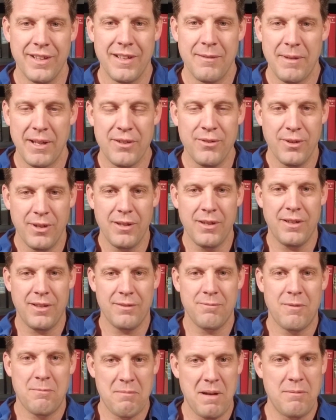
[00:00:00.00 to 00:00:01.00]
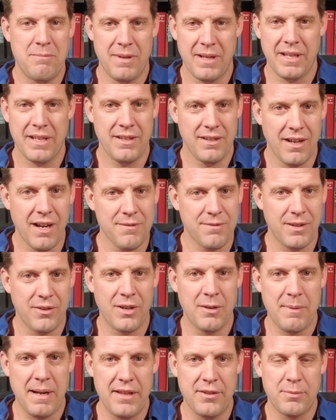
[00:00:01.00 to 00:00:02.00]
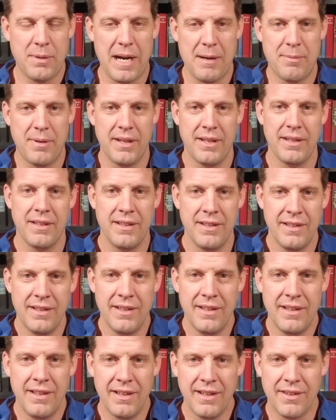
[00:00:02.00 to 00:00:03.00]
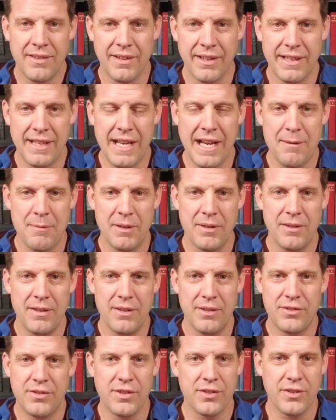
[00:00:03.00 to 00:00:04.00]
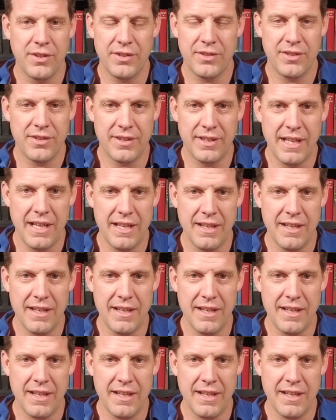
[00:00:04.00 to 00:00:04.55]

I'm like, "Well, I'm making an offer. I want to buy this property." They're like, "Yeah, but it's just listed today."